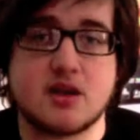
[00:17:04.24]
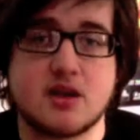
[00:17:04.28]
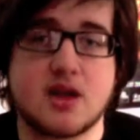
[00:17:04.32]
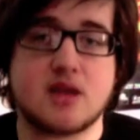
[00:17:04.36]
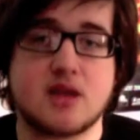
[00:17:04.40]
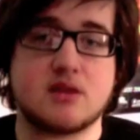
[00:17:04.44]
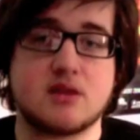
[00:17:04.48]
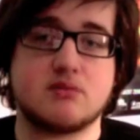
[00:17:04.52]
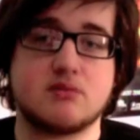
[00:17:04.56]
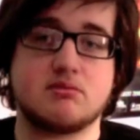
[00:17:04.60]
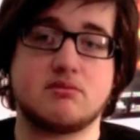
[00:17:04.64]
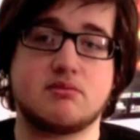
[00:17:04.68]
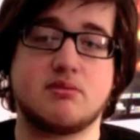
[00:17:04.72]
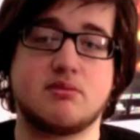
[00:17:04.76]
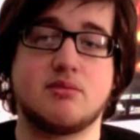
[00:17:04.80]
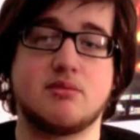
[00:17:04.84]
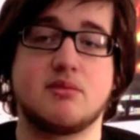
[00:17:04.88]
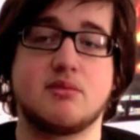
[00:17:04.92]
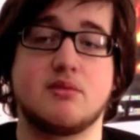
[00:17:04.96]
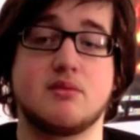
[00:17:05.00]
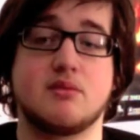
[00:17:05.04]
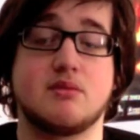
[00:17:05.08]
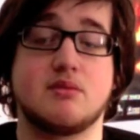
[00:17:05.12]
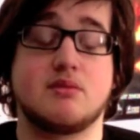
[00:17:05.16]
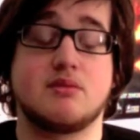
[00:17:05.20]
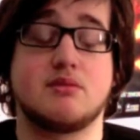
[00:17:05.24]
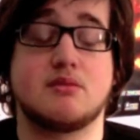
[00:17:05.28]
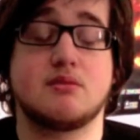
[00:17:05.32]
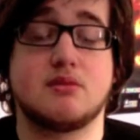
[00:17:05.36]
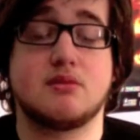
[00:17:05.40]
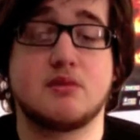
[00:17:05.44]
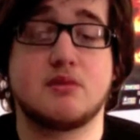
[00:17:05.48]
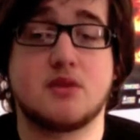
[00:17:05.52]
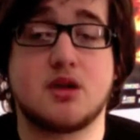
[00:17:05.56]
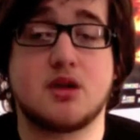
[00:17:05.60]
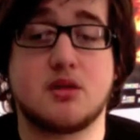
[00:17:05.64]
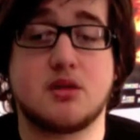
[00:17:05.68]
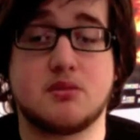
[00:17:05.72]
and
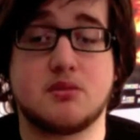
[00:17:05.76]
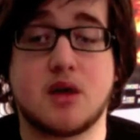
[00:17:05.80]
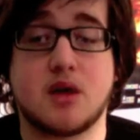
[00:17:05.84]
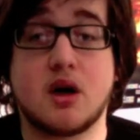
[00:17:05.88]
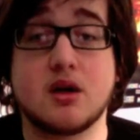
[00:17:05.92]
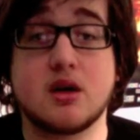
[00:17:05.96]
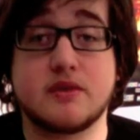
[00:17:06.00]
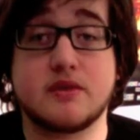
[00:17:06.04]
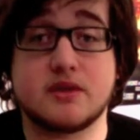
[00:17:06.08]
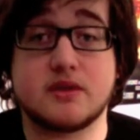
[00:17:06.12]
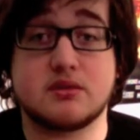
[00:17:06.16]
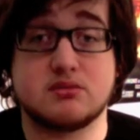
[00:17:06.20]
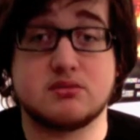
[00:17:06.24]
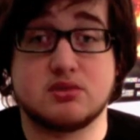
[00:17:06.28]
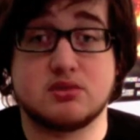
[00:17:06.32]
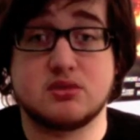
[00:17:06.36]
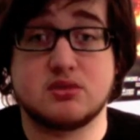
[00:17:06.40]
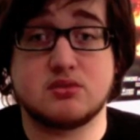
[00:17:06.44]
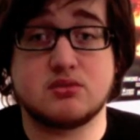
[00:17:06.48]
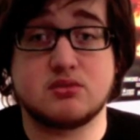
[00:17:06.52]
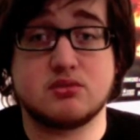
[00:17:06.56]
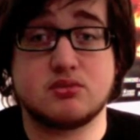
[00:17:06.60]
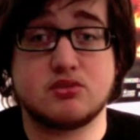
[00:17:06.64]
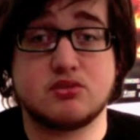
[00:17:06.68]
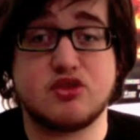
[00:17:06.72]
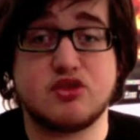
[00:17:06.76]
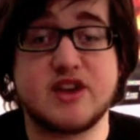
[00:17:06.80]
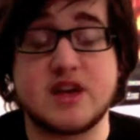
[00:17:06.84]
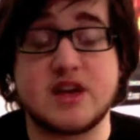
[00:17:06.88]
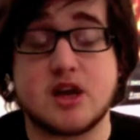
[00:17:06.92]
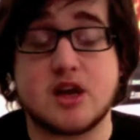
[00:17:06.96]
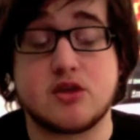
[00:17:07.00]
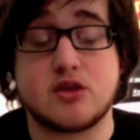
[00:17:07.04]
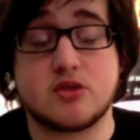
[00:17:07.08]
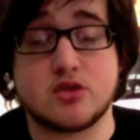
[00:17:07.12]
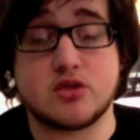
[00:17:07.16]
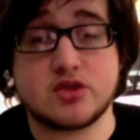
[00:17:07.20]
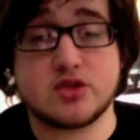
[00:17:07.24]
Oliver Green
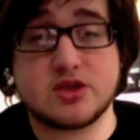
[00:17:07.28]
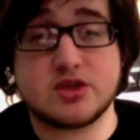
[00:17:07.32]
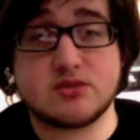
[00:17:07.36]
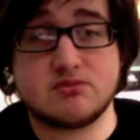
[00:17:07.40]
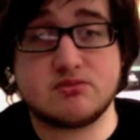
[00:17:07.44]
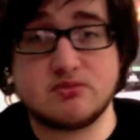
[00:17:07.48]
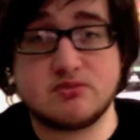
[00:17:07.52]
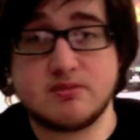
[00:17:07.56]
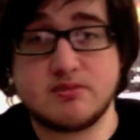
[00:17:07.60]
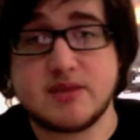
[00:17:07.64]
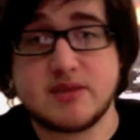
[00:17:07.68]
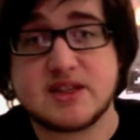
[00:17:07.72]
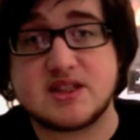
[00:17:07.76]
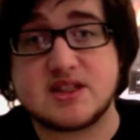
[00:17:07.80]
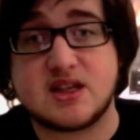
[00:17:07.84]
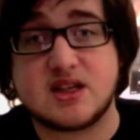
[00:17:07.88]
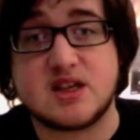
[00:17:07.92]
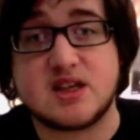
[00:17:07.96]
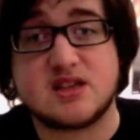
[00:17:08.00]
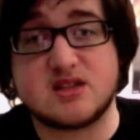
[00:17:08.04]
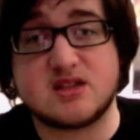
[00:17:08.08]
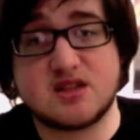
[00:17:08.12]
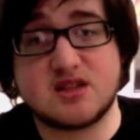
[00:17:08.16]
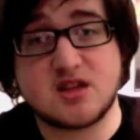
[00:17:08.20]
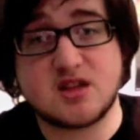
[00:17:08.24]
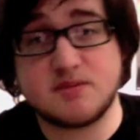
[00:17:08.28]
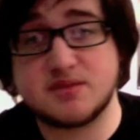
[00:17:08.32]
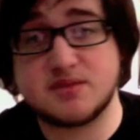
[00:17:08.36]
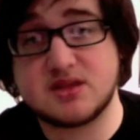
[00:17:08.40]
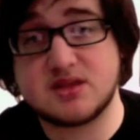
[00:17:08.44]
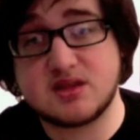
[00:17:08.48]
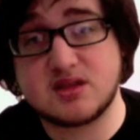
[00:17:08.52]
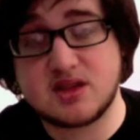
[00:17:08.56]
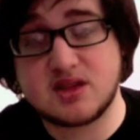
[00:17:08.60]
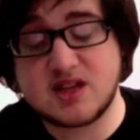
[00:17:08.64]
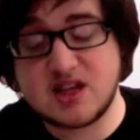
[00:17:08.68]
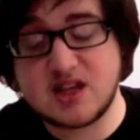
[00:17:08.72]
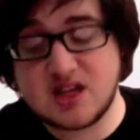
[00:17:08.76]
Arrows basically stops
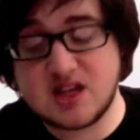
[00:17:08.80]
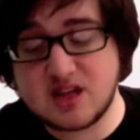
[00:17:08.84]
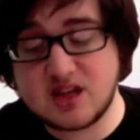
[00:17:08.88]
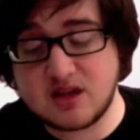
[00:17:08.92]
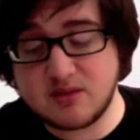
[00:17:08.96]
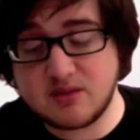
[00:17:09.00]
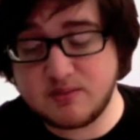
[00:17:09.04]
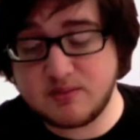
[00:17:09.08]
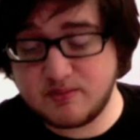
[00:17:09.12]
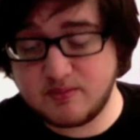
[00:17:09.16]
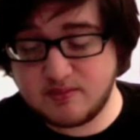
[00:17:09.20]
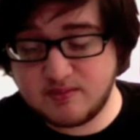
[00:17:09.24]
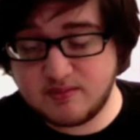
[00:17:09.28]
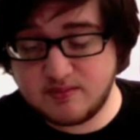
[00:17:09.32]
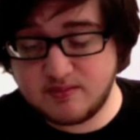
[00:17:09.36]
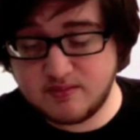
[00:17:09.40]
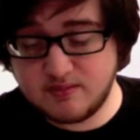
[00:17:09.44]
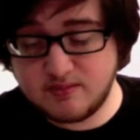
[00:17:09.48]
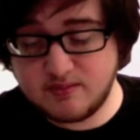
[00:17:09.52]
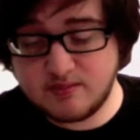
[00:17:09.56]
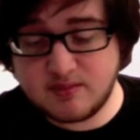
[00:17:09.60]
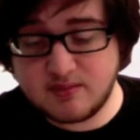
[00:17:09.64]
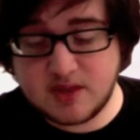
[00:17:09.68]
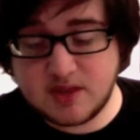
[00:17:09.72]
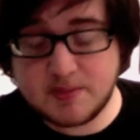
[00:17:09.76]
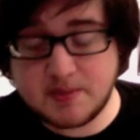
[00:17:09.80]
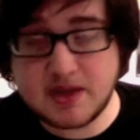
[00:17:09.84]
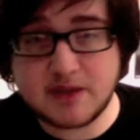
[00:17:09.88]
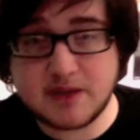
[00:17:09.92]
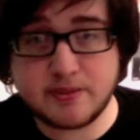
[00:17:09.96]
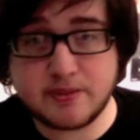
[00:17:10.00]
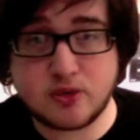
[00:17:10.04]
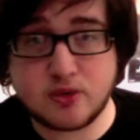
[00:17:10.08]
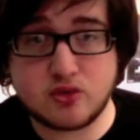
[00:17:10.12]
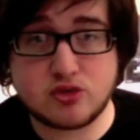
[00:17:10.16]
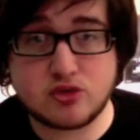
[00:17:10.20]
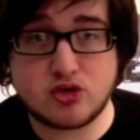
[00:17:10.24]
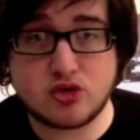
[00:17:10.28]
the
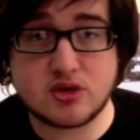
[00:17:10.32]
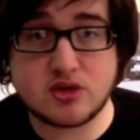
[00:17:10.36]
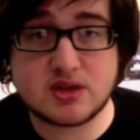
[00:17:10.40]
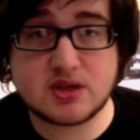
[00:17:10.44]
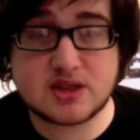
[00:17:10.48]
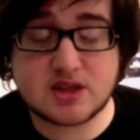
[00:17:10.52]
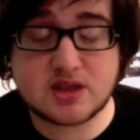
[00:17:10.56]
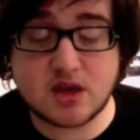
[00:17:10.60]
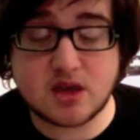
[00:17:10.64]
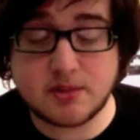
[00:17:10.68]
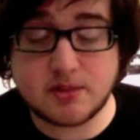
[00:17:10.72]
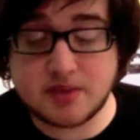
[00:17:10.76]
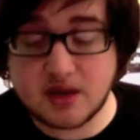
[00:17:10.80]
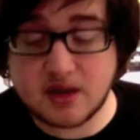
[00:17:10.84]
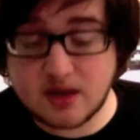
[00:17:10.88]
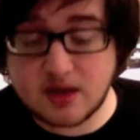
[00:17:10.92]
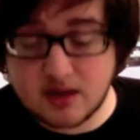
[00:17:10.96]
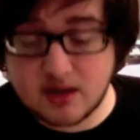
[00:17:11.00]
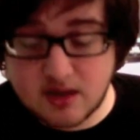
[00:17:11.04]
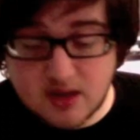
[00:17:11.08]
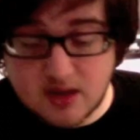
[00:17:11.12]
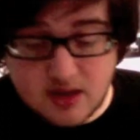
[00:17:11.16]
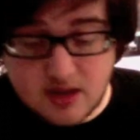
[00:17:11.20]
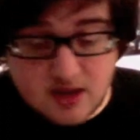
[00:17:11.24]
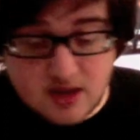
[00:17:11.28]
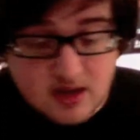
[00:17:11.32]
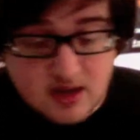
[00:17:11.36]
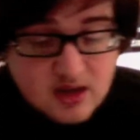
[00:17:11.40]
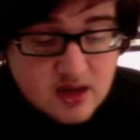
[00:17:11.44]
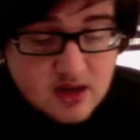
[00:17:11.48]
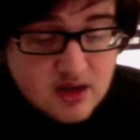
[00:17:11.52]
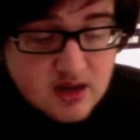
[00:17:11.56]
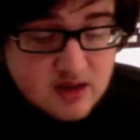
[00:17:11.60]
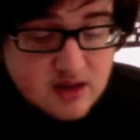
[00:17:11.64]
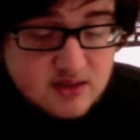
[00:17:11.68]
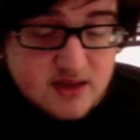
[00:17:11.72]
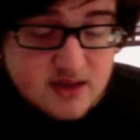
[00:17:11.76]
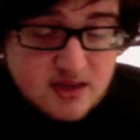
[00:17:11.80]
people trying to stop it,
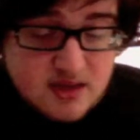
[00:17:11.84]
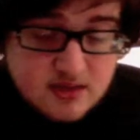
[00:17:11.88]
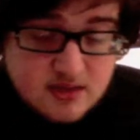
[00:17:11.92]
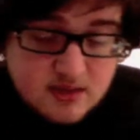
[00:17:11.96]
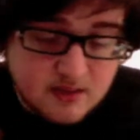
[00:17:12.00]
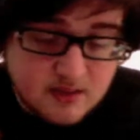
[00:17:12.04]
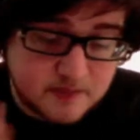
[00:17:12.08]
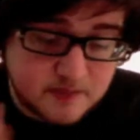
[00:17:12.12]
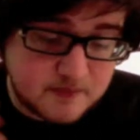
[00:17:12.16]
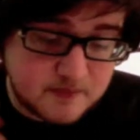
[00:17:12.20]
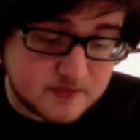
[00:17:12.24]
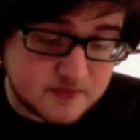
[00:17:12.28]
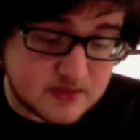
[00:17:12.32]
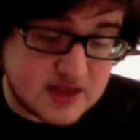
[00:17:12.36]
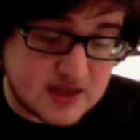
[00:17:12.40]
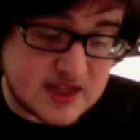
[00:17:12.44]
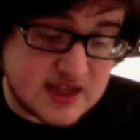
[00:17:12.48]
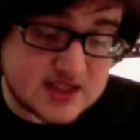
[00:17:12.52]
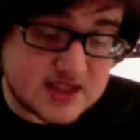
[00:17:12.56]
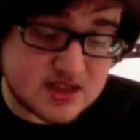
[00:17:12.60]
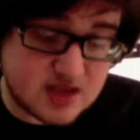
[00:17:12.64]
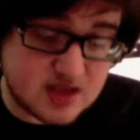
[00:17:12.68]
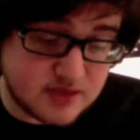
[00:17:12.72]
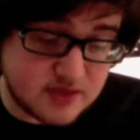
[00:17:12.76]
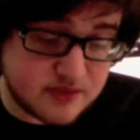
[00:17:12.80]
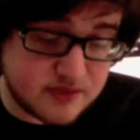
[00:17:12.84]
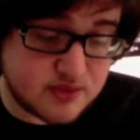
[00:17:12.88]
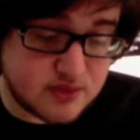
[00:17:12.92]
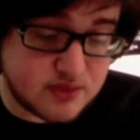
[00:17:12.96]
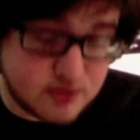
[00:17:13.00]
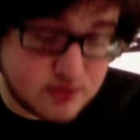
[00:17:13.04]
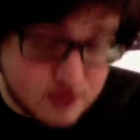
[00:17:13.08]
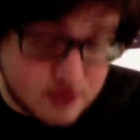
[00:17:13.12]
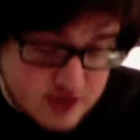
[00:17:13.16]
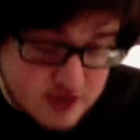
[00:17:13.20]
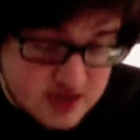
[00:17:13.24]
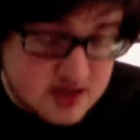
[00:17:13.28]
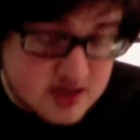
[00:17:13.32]
and then that's the
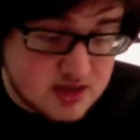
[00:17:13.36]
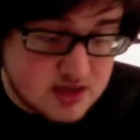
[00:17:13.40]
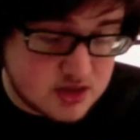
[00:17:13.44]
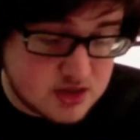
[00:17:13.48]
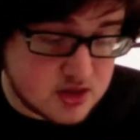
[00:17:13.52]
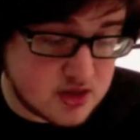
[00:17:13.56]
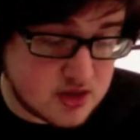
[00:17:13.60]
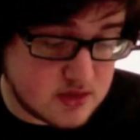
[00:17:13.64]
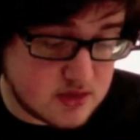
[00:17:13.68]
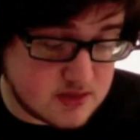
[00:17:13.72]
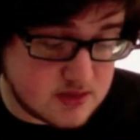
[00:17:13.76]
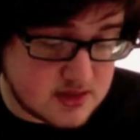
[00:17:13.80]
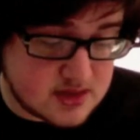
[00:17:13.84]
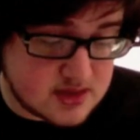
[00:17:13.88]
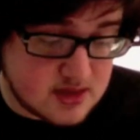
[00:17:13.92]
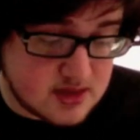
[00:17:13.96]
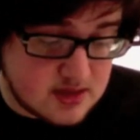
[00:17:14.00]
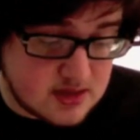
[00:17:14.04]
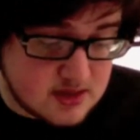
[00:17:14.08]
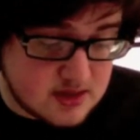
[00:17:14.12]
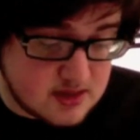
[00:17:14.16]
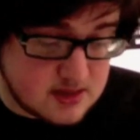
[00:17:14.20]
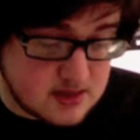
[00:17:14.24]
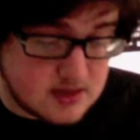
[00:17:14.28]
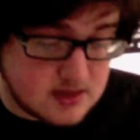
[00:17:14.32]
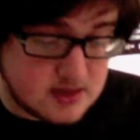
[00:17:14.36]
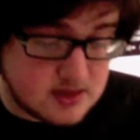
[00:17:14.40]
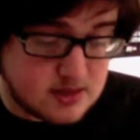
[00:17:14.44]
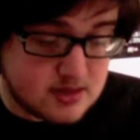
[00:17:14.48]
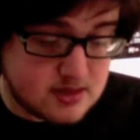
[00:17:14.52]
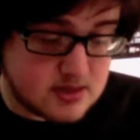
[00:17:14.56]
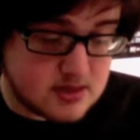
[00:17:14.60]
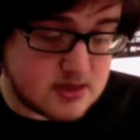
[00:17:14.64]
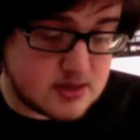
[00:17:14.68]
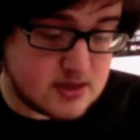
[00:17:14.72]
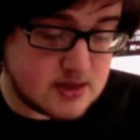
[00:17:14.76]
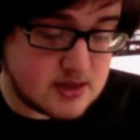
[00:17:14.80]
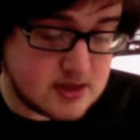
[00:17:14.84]
3 issues,
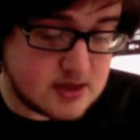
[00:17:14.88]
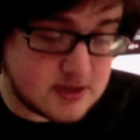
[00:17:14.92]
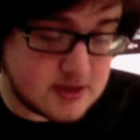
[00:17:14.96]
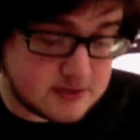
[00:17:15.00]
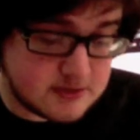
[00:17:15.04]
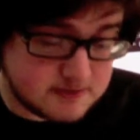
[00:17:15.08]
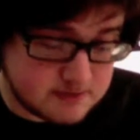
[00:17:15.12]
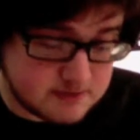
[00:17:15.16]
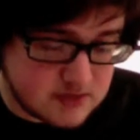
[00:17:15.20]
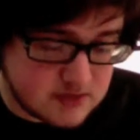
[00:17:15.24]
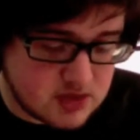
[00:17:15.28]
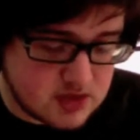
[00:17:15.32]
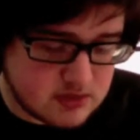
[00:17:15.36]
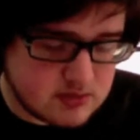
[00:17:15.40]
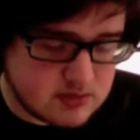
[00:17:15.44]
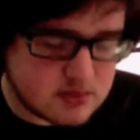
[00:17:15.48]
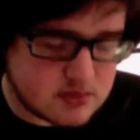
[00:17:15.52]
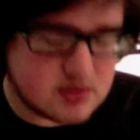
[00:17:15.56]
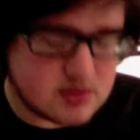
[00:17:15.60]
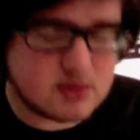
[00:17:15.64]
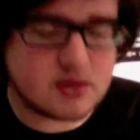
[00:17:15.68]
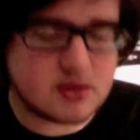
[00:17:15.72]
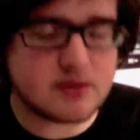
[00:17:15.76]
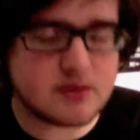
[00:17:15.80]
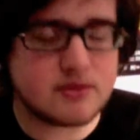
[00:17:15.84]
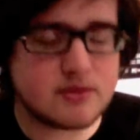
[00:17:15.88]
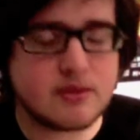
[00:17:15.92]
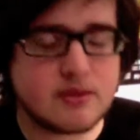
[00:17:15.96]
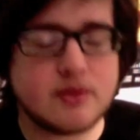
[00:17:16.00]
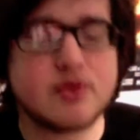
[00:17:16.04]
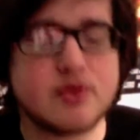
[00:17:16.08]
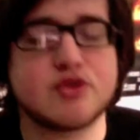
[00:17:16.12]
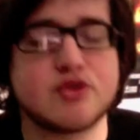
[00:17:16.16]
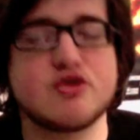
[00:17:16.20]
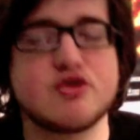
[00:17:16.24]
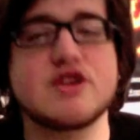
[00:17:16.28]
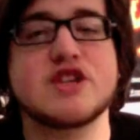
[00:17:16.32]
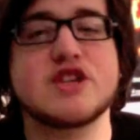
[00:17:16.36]
not
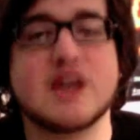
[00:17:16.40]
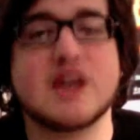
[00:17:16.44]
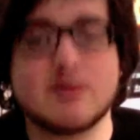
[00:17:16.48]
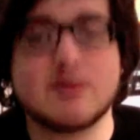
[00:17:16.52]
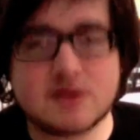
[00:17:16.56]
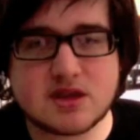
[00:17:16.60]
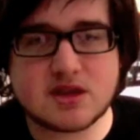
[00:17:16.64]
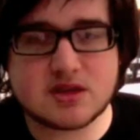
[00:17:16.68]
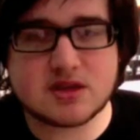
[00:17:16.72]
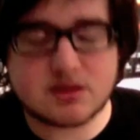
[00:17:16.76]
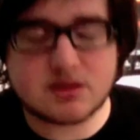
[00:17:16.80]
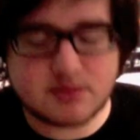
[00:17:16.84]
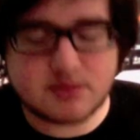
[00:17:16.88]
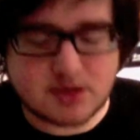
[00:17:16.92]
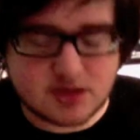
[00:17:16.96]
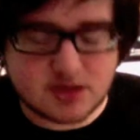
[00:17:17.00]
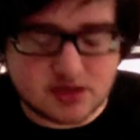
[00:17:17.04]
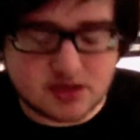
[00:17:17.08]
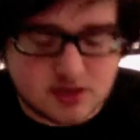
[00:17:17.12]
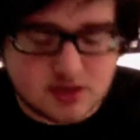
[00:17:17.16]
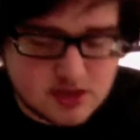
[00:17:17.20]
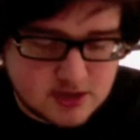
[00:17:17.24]
3 chapters. I mean,